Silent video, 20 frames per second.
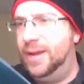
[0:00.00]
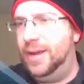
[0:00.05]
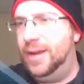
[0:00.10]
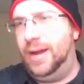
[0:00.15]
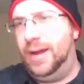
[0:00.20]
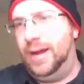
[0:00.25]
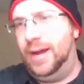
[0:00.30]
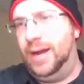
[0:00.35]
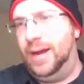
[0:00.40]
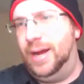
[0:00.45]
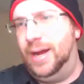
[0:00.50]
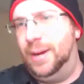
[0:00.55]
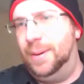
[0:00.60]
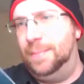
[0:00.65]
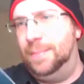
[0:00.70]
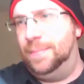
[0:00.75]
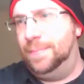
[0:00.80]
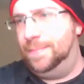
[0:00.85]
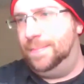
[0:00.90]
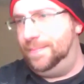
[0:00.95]

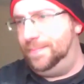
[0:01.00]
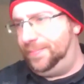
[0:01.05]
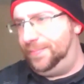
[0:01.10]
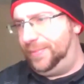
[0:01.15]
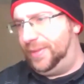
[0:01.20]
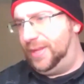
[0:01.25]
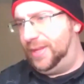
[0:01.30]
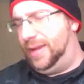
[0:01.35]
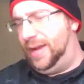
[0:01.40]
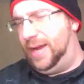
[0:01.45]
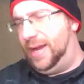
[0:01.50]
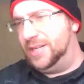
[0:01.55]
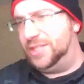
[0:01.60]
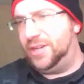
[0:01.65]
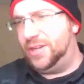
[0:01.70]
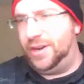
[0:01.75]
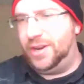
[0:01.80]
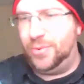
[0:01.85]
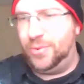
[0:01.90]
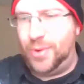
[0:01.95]
Um, I
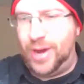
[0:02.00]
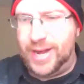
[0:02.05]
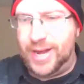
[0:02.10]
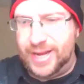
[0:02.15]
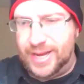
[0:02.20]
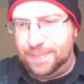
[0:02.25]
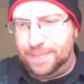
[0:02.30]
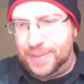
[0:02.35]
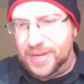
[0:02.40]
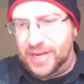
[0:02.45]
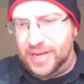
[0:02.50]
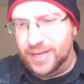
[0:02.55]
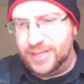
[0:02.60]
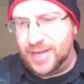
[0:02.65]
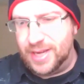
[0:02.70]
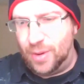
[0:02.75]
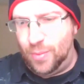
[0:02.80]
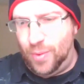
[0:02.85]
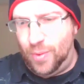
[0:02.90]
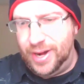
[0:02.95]
started writing it because
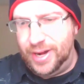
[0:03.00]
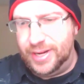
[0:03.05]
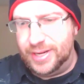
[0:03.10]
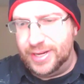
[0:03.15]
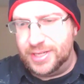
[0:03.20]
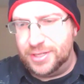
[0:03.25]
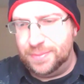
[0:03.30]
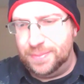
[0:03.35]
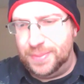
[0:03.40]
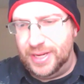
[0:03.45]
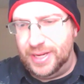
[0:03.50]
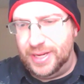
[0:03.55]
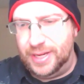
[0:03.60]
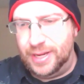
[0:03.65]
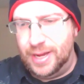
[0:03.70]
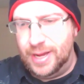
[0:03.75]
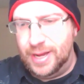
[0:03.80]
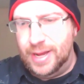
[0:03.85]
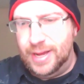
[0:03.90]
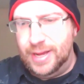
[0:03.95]
I wanted it to
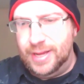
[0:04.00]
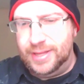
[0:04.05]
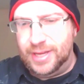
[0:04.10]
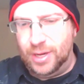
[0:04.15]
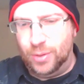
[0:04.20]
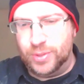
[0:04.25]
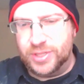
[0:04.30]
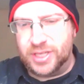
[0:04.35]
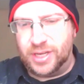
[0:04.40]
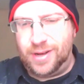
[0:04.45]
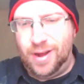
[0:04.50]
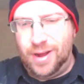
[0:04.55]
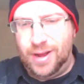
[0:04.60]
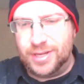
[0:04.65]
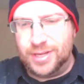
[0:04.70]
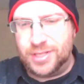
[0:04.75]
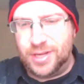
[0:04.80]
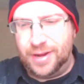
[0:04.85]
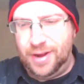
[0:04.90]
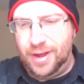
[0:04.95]
be there was a
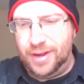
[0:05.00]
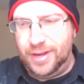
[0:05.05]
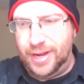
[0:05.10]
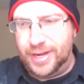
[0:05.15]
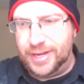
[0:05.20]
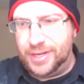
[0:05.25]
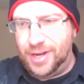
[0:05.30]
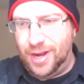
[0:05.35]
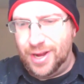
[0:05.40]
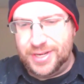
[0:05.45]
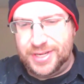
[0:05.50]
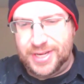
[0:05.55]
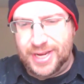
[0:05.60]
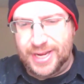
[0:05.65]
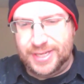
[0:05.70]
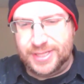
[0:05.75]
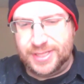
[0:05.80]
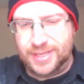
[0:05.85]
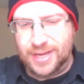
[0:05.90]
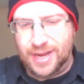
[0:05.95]
an online
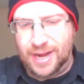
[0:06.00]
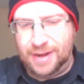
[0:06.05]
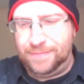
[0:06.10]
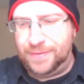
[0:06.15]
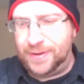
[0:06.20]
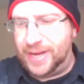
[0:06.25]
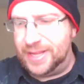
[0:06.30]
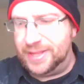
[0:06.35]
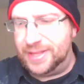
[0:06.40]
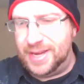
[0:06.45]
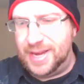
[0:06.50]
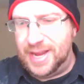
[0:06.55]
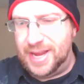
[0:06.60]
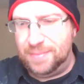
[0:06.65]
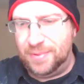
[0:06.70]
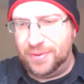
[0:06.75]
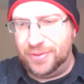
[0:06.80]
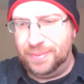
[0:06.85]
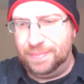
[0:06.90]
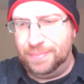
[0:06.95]
contest. I forget the
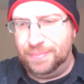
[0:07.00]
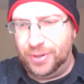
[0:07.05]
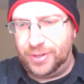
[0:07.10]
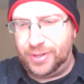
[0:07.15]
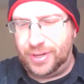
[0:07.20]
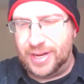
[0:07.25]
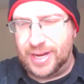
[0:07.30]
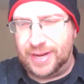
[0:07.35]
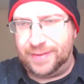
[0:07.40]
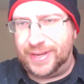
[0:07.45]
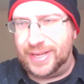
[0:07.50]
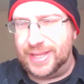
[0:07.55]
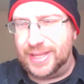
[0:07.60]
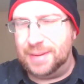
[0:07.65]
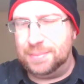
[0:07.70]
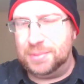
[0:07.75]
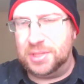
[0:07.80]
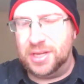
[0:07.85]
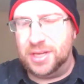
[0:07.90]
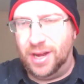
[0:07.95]
name of the book and I forget the
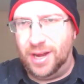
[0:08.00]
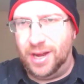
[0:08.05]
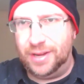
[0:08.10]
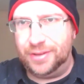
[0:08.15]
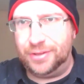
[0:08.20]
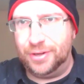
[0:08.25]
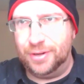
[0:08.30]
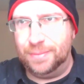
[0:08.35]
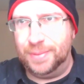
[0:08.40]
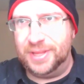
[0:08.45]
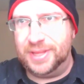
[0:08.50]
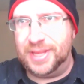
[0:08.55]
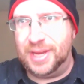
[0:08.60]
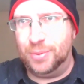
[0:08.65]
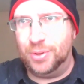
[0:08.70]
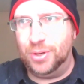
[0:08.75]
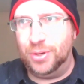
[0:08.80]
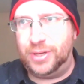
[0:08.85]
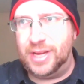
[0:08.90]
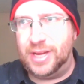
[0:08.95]
name of the author, but they
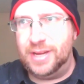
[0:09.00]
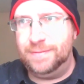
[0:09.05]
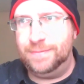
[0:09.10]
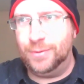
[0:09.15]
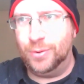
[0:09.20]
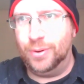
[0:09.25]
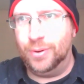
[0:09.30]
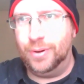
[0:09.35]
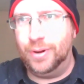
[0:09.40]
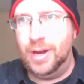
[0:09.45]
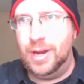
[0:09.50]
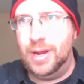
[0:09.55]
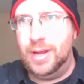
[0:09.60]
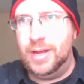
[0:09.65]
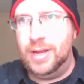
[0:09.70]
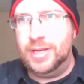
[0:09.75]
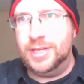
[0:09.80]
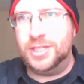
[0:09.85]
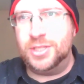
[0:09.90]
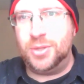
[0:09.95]
were looking for
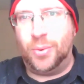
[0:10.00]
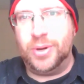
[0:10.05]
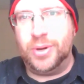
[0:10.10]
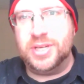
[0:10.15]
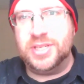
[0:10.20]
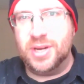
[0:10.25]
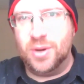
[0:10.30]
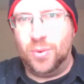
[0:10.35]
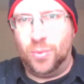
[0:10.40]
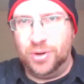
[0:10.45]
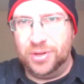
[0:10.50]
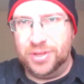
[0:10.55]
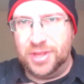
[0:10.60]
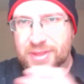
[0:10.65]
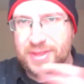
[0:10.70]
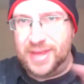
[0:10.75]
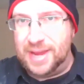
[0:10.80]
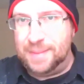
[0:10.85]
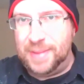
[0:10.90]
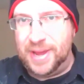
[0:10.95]
stories in a world
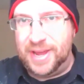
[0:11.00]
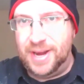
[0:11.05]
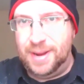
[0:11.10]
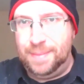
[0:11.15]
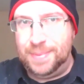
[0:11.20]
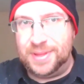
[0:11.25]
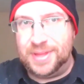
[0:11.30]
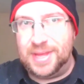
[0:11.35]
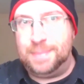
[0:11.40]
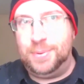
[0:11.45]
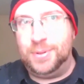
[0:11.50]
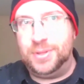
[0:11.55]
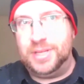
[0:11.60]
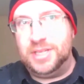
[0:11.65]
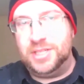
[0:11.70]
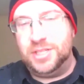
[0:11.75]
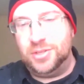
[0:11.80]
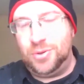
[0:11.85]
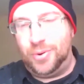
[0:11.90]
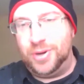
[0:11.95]
that they made up and they put
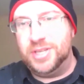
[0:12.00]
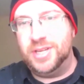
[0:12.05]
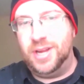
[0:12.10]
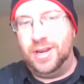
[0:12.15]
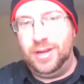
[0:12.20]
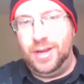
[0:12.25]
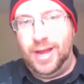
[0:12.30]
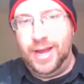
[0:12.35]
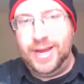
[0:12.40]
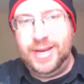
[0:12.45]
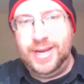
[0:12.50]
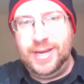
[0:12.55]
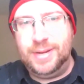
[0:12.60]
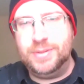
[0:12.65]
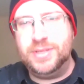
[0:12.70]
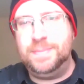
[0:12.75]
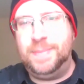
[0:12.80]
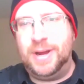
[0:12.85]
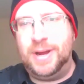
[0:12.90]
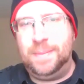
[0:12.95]
these stories online. It
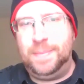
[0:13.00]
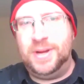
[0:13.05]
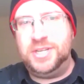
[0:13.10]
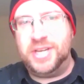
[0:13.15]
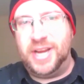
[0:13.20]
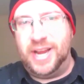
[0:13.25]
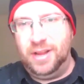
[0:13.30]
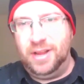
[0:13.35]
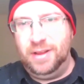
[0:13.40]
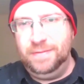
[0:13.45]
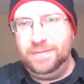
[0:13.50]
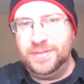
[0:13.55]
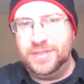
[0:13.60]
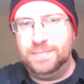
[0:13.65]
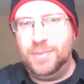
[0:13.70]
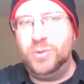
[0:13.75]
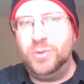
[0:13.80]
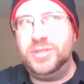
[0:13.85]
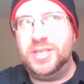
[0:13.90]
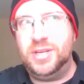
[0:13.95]
was about a bunch of elves,
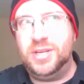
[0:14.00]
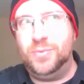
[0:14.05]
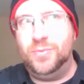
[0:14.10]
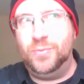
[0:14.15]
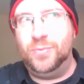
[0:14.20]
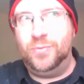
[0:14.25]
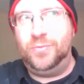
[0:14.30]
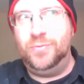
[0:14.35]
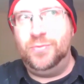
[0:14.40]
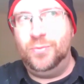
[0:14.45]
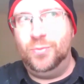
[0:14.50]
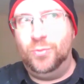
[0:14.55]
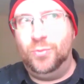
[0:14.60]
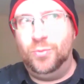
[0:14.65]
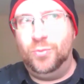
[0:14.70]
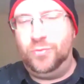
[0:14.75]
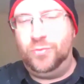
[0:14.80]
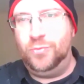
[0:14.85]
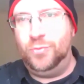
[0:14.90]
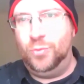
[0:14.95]
mostly
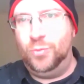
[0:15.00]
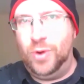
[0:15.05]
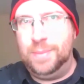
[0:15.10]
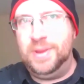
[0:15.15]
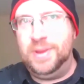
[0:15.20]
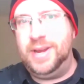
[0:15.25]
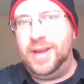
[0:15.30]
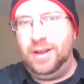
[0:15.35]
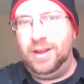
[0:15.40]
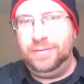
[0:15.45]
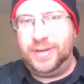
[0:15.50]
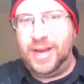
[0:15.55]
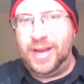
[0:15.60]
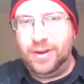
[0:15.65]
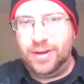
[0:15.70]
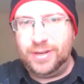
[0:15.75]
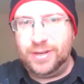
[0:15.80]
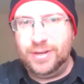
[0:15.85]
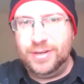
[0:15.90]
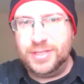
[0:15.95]
women elf
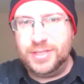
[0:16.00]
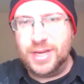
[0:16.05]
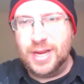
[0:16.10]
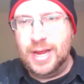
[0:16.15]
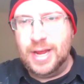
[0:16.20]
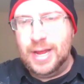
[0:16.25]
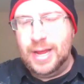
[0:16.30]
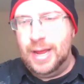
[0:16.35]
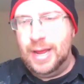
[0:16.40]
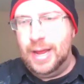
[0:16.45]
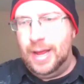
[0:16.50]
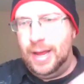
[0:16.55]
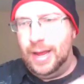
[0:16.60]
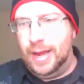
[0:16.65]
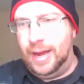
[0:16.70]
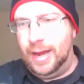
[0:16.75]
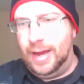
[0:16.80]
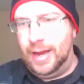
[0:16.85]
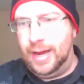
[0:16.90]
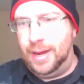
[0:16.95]
characters
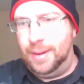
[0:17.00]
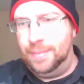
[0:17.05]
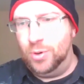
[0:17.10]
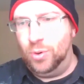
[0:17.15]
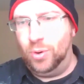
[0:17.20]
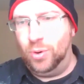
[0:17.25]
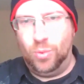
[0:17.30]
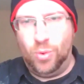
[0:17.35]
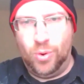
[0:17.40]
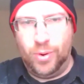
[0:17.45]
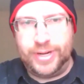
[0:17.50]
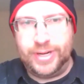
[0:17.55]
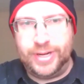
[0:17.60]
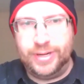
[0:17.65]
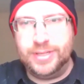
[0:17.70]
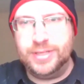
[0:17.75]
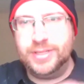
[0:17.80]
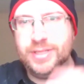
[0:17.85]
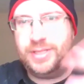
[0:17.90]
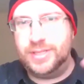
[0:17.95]
um, who are
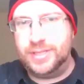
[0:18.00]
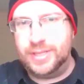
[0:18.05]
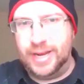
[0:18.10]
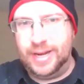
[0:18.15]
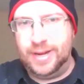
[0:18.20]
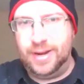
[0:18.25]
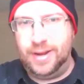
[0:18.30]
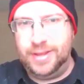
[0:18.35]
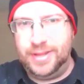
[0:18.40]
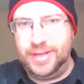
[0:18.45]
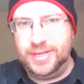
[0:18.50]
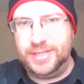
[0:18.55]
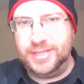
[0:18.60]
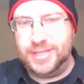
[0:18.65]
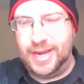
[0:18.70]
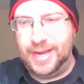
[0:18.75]
warriors and all this.